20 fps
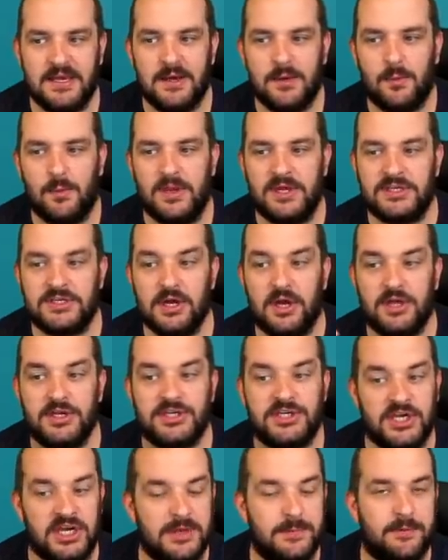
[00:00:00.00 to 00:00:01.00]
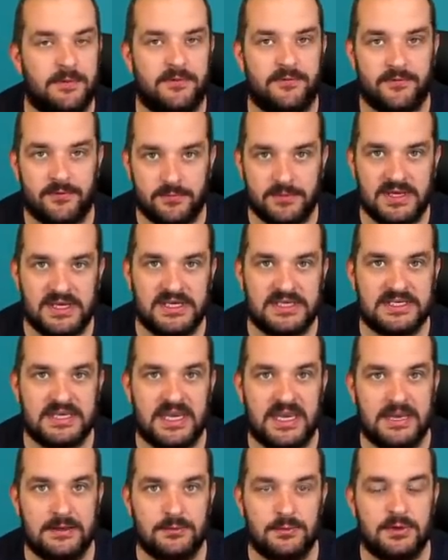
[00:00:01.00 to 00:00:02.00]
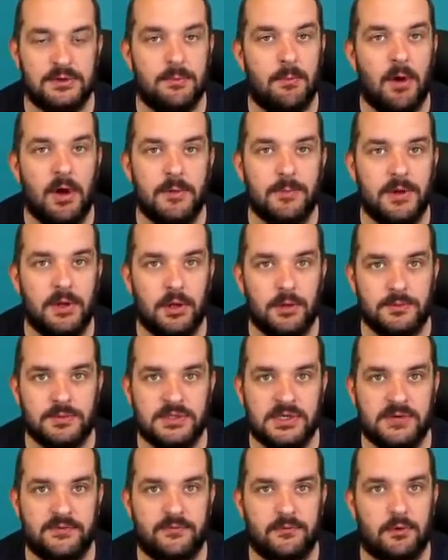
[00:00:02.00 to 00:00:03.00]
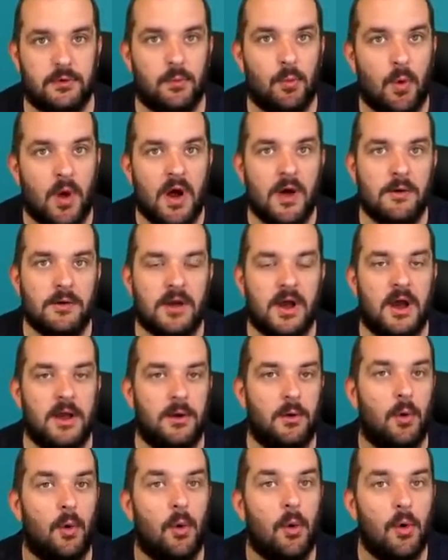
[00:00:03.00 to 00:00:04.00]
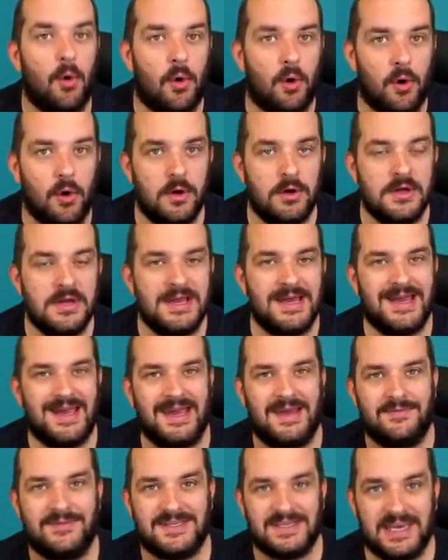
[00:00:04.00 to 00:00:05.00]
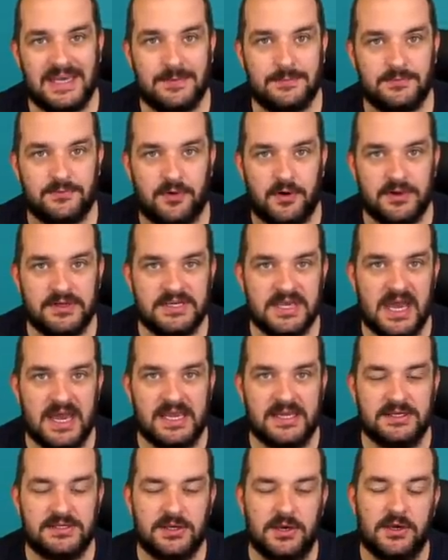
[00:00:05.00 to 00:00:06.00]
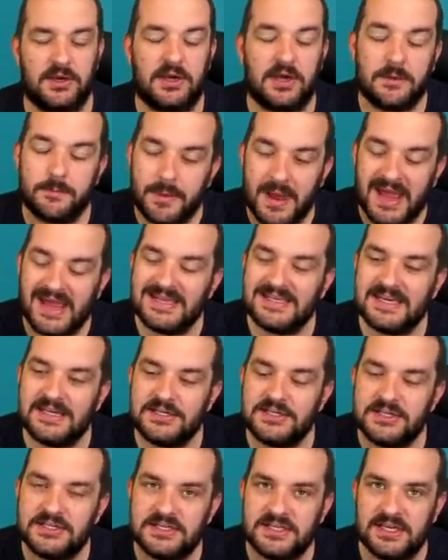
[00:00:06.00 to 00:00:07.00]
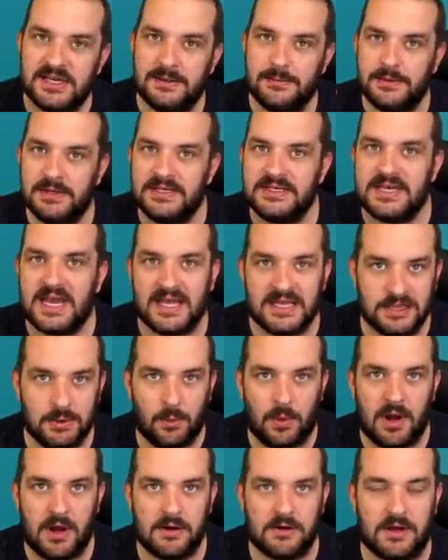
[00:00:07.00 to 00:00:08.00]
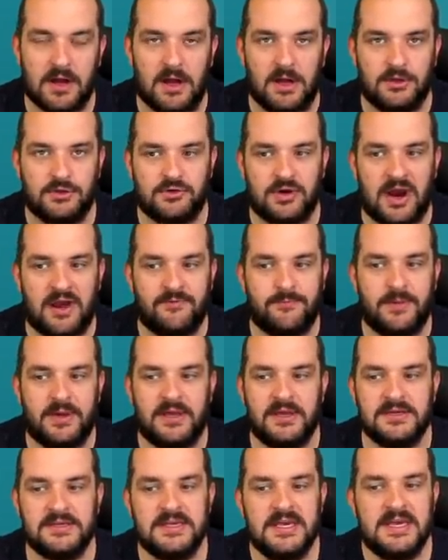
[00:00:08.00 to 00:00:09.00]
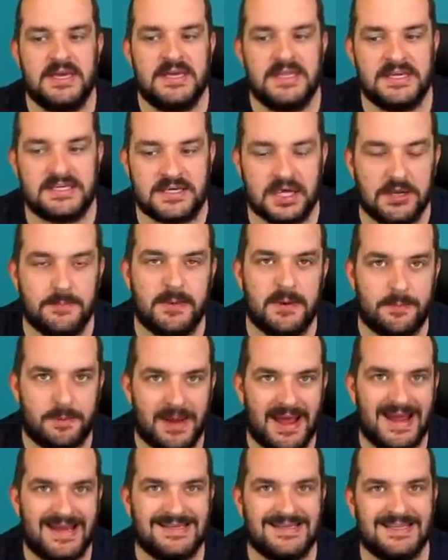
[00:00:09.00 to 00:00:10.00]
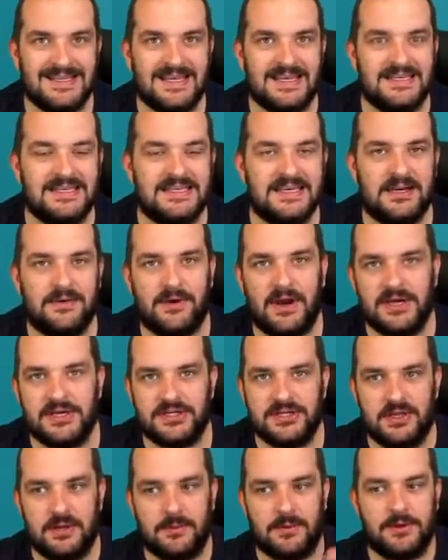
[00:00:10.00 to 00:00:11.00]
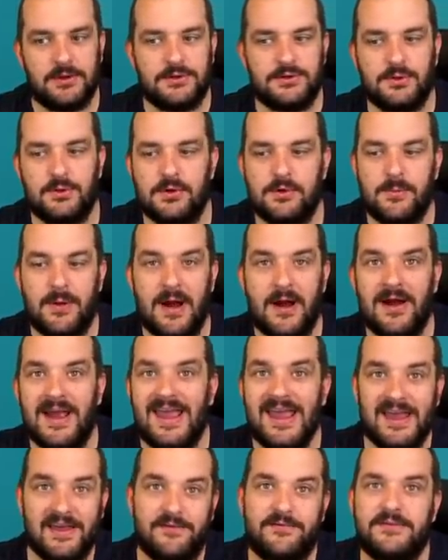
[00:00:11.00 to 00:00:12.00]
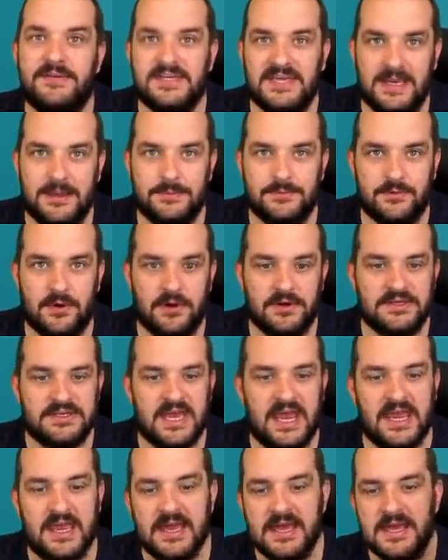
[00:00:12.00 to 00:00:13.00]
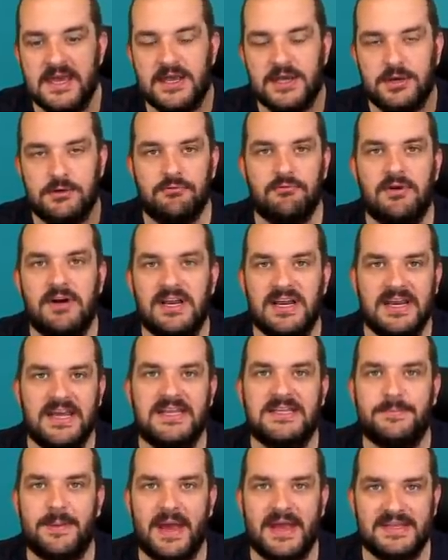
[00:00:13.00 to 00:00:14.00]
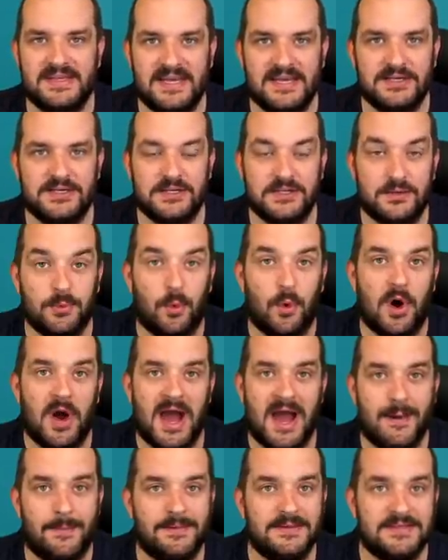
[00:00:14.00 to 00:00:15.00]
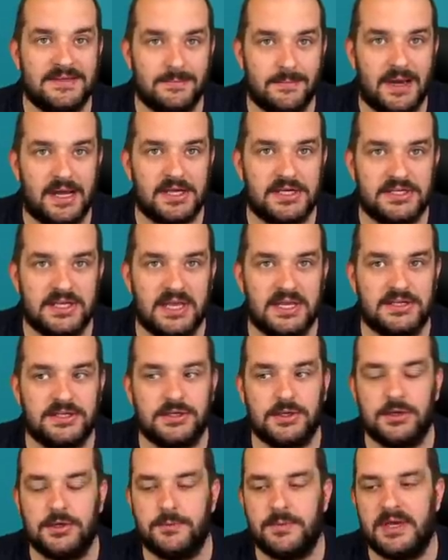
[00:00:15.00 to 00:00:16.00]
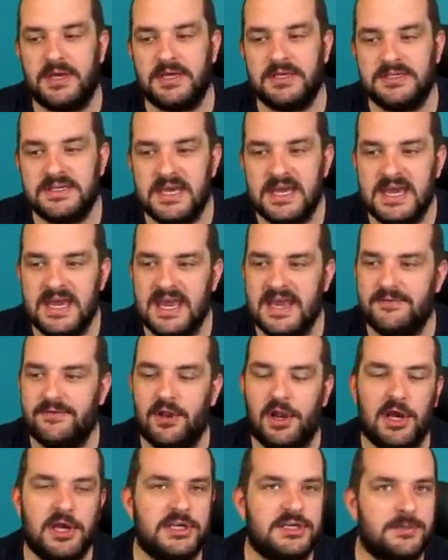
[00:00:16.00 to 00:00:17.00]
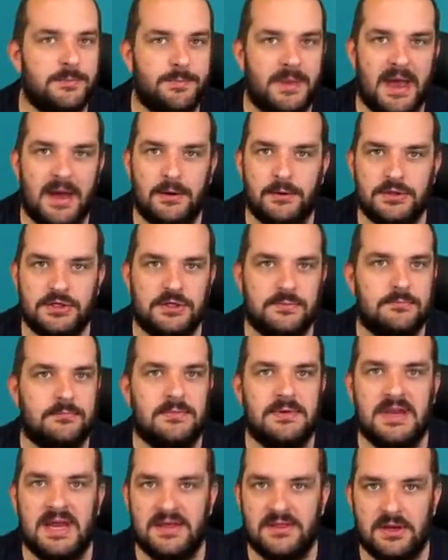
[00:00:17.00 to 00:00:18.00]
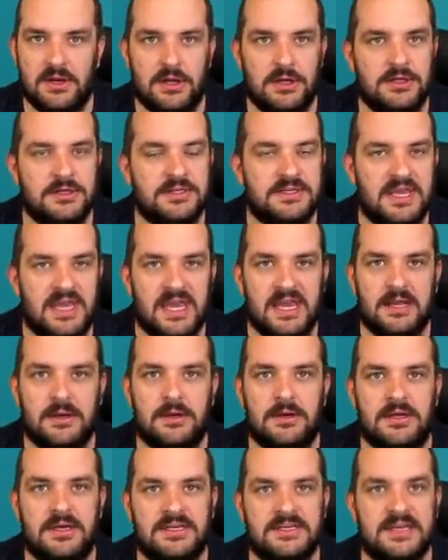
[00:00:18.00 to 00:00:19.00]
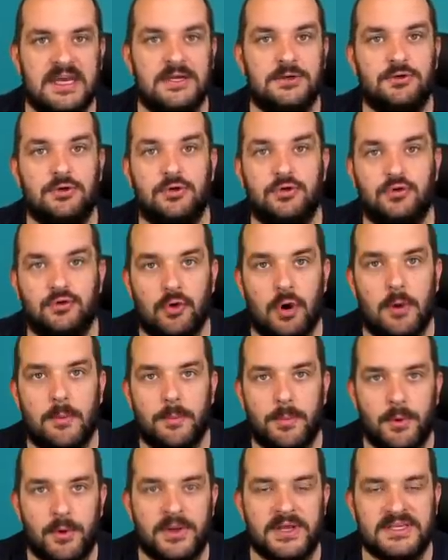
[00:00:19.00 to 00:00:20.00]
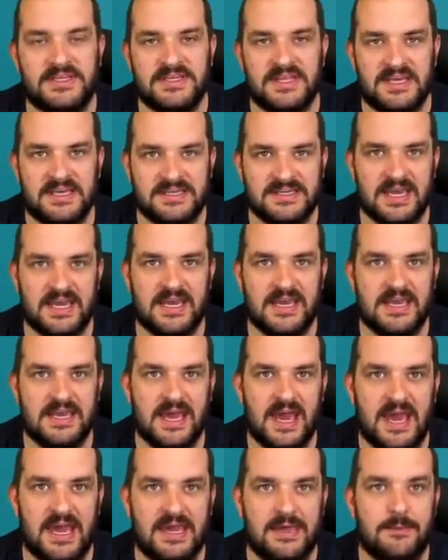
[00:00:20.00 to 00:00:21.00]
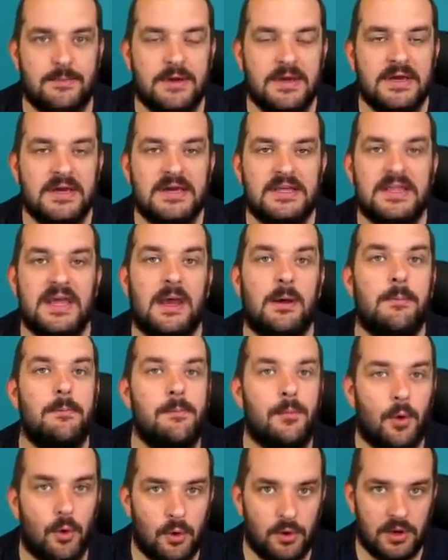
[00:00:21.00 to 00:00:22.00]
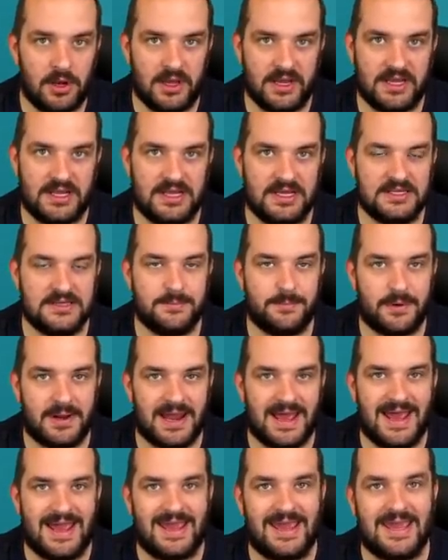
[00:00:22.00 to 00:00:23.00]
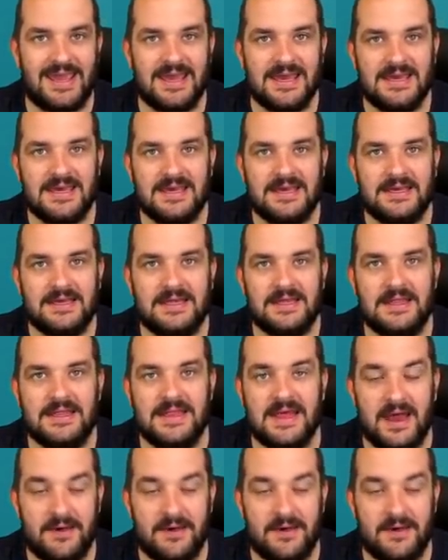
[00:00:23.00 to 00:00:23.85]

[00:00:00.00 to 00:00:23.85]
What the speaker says: which are cheaper from these teams, which might be an option if you're on wildcard or if teams rotate. So you get pay attention to the Limitless and the wildcard draft because there's going to be players under consideration that I'm going to talk about if teams rotate. You really need to pay attention to what happens in match day two, because if the likes of Belgium, Netherlands, England, etc. drop points in their second game, they are more likely to play their